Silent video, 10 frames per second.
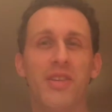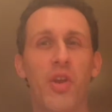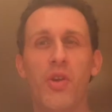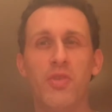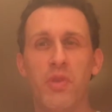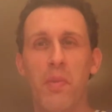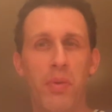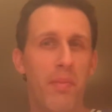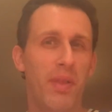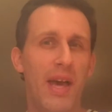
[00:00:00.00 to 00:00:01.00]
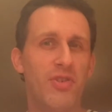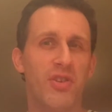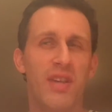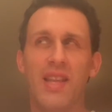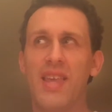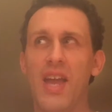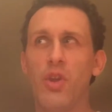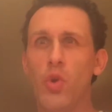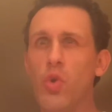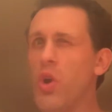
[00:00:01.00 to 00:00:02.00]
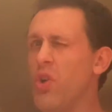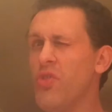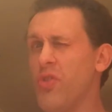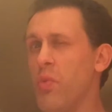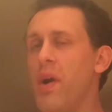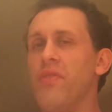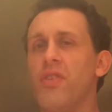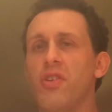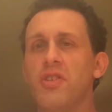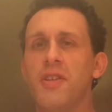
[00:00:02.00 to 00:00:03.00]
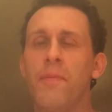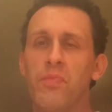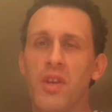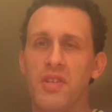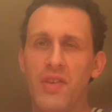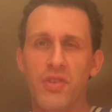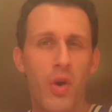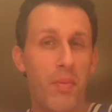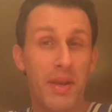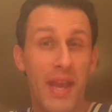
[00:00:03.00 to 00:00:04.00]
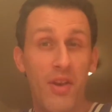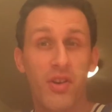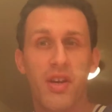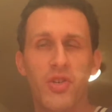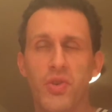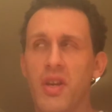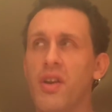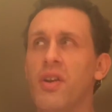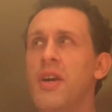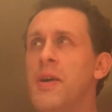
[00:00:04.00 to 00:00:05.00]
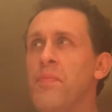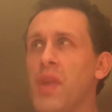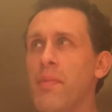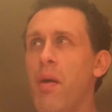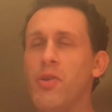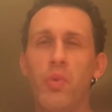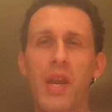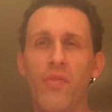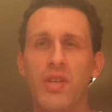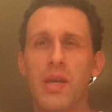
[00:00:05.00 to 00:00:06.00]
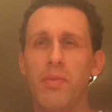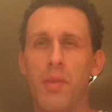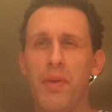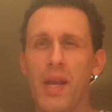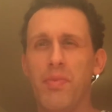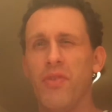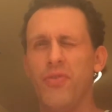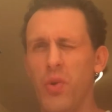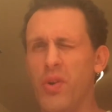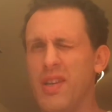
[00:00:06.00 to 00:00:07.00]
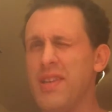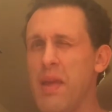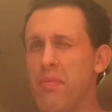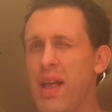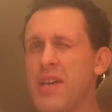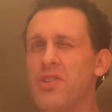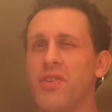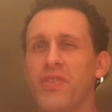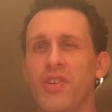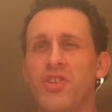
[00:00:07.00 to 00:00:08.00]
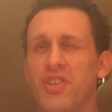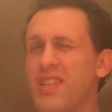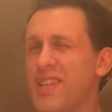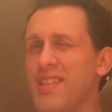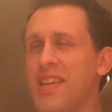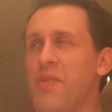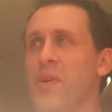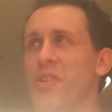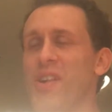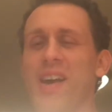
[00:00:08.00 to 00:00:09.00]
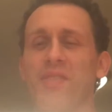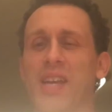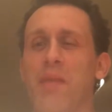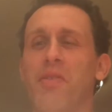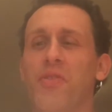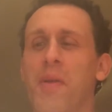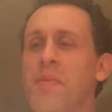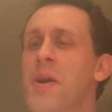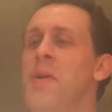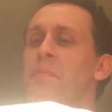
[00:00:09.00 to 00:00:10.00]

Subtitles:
curious when you put blasters like that, who goes for what first? Because even though I'm in Gator country here, I'm always waiting for someone to pick up the Florida State blaster first, just to see where they're coming from.